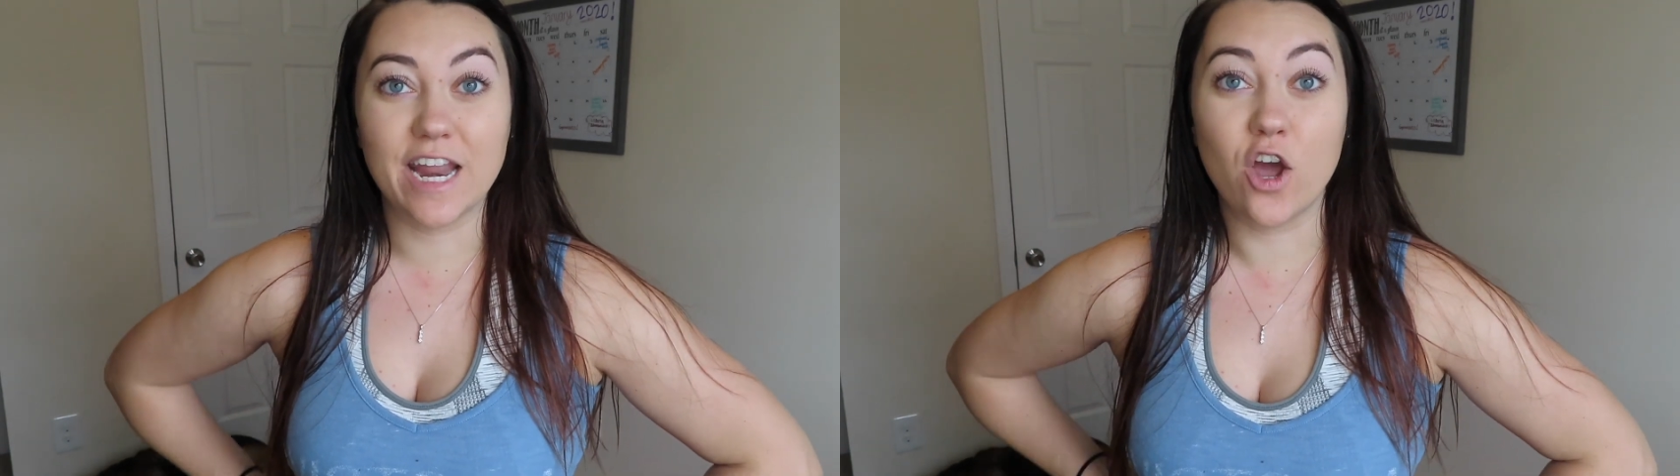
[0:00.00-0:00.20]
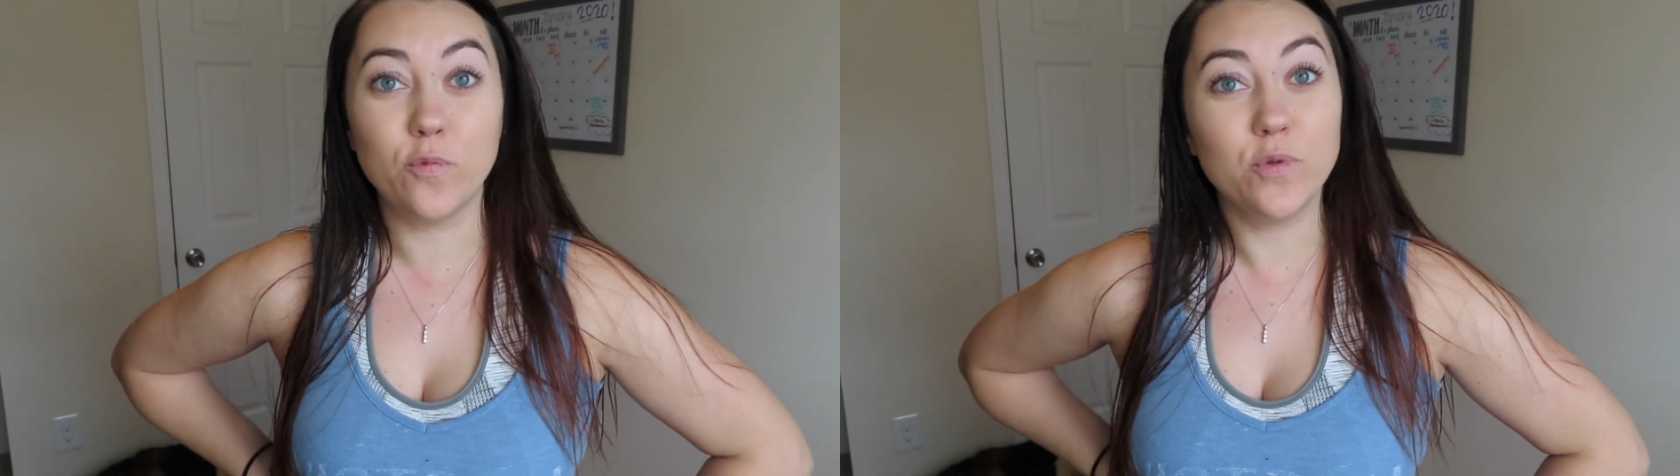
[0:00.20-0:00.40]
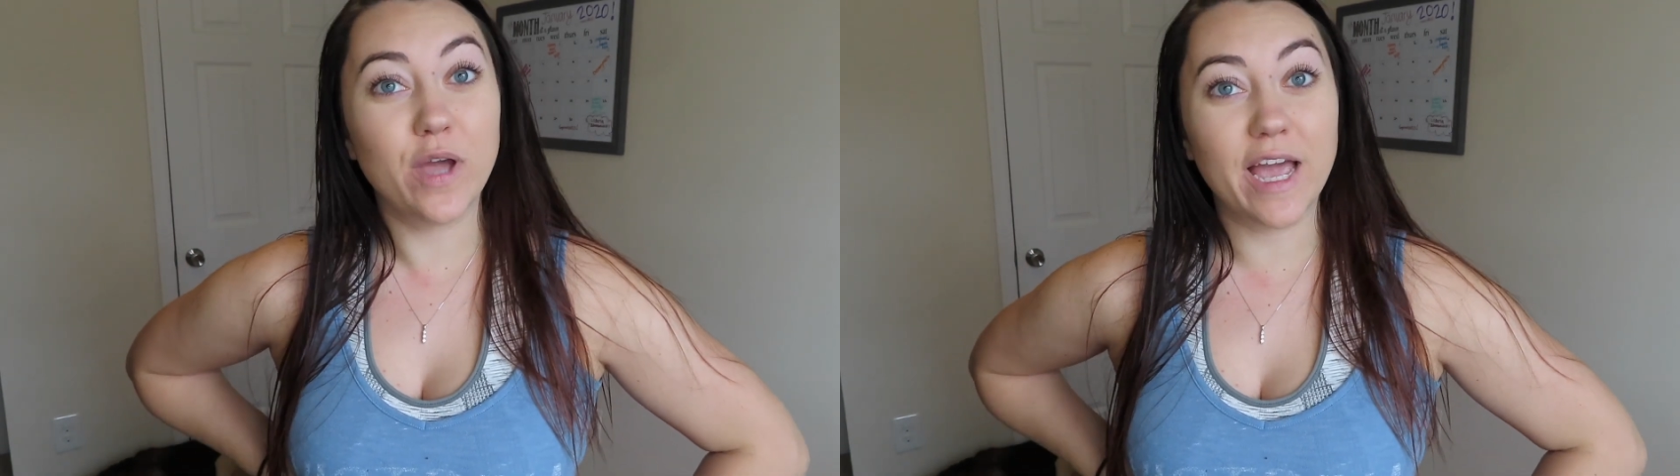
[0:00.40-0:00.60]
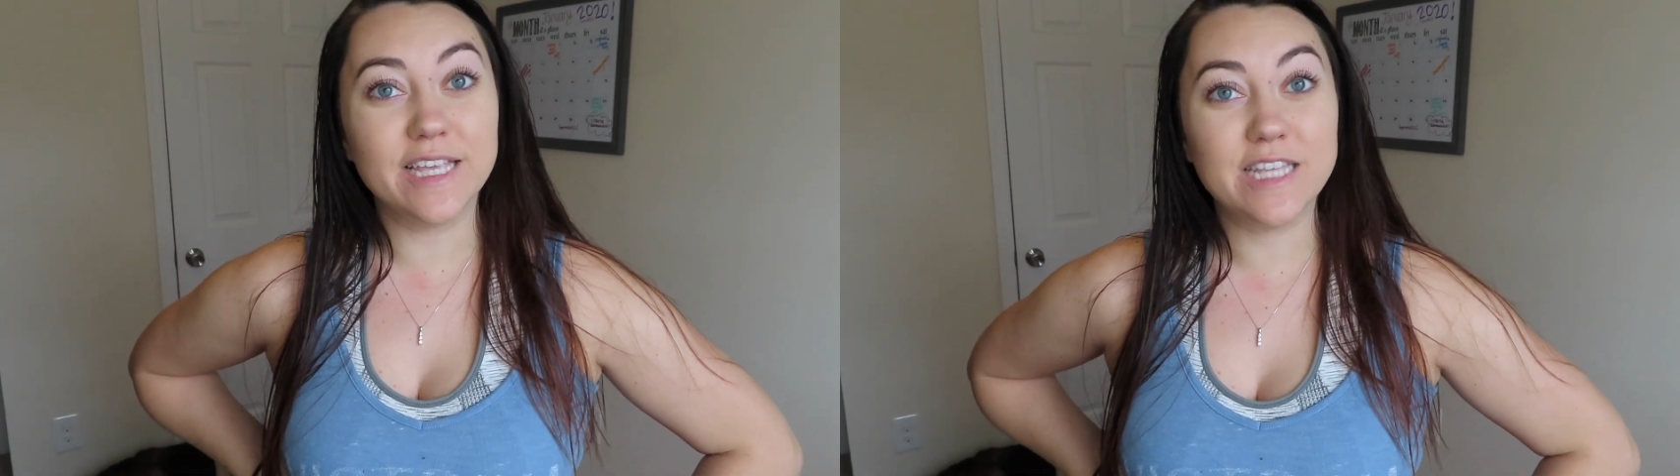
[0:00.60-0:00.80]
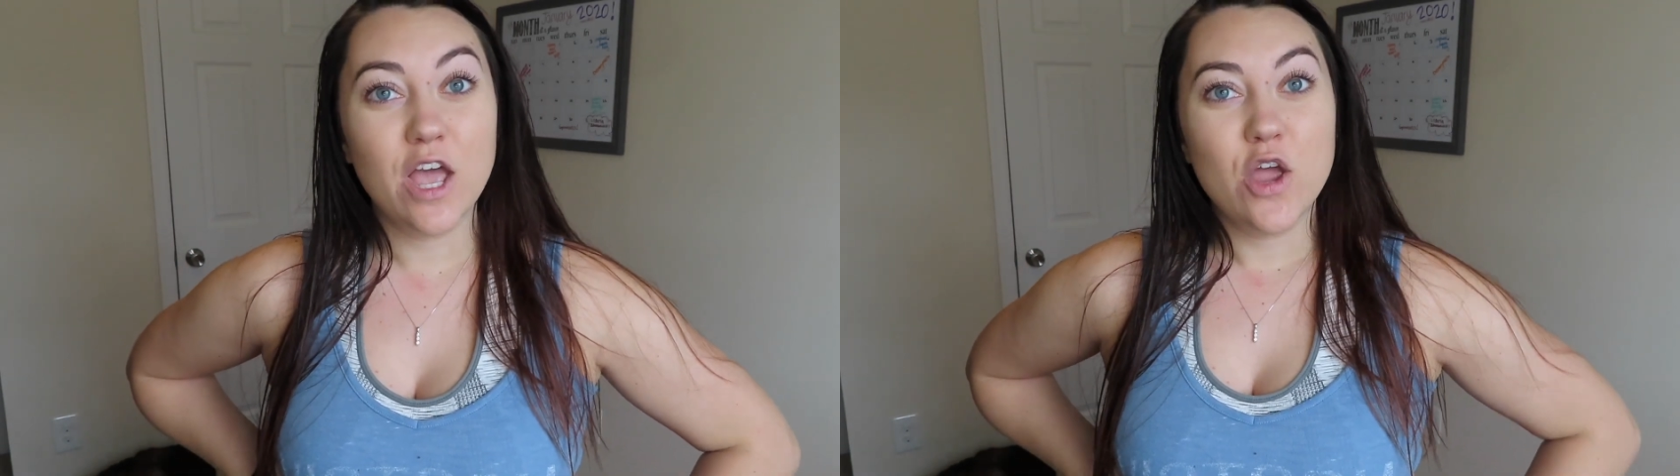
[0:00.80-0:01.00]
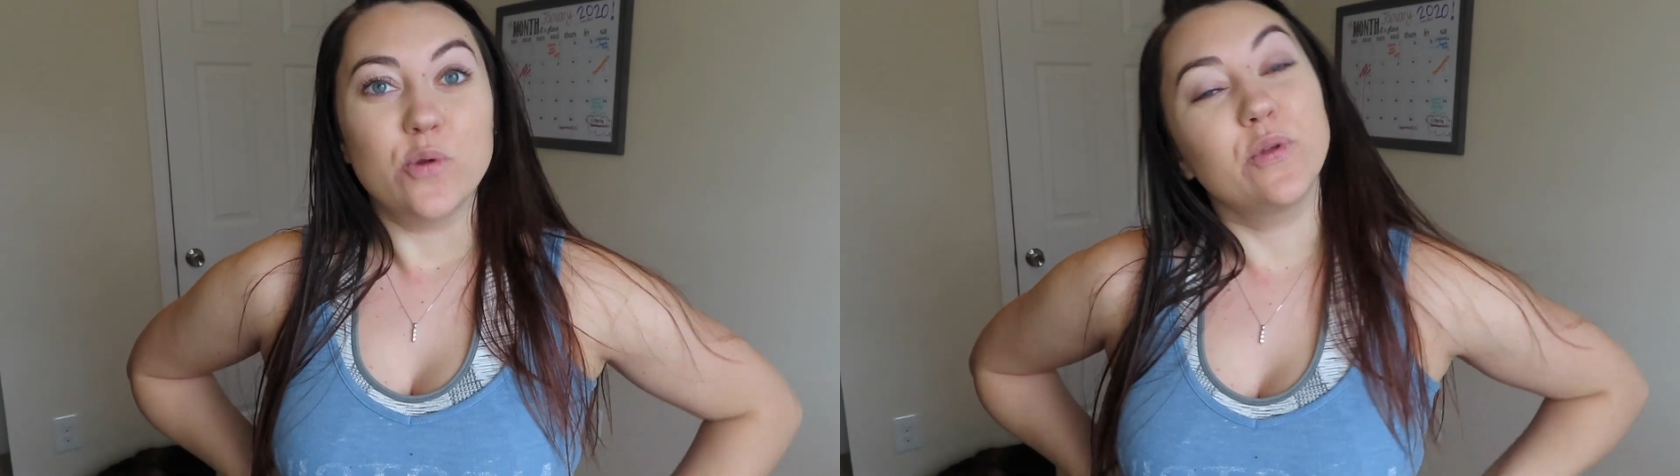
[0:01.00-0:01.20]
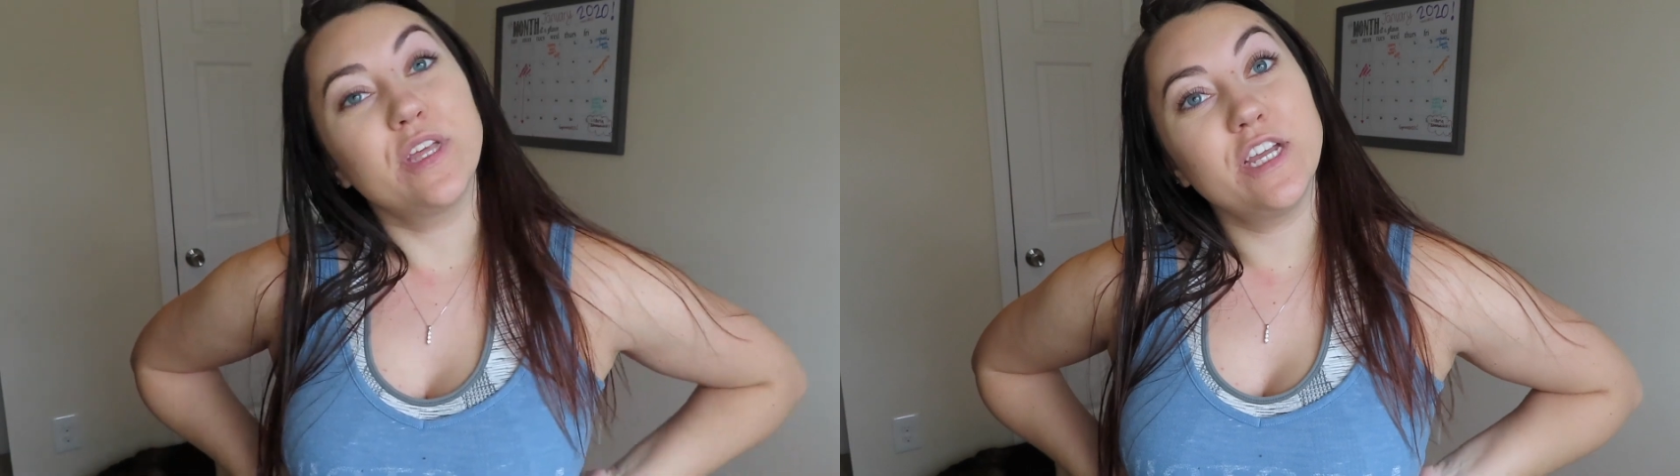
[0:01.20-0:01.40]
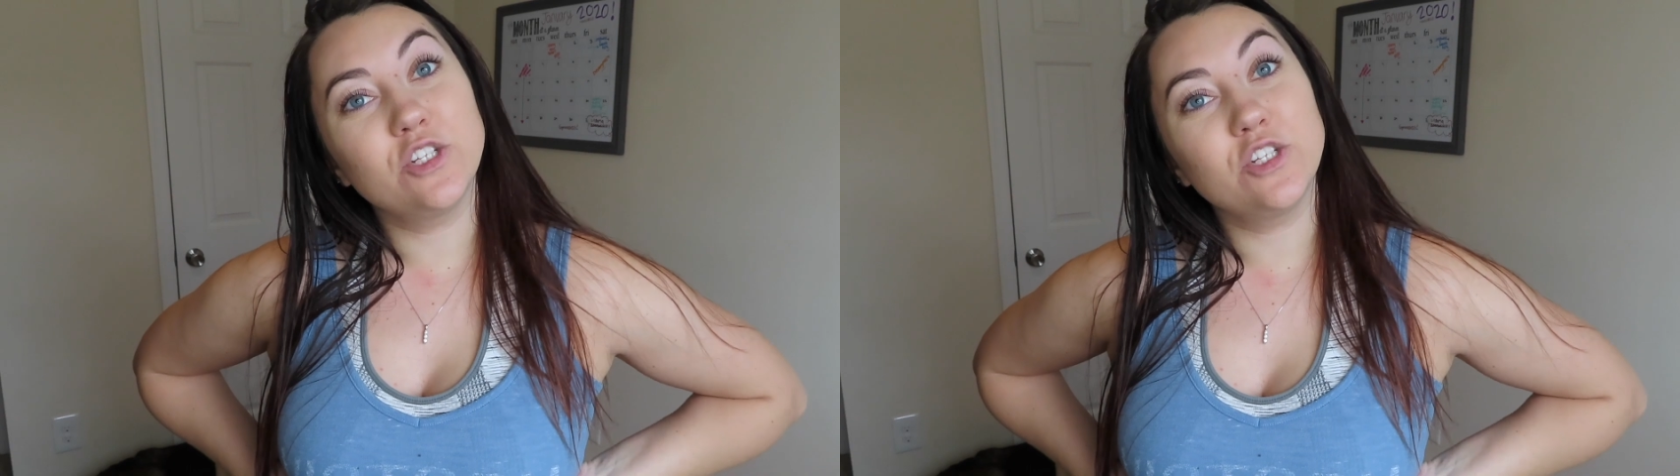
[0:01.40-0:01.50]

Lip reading: And I hope you guys really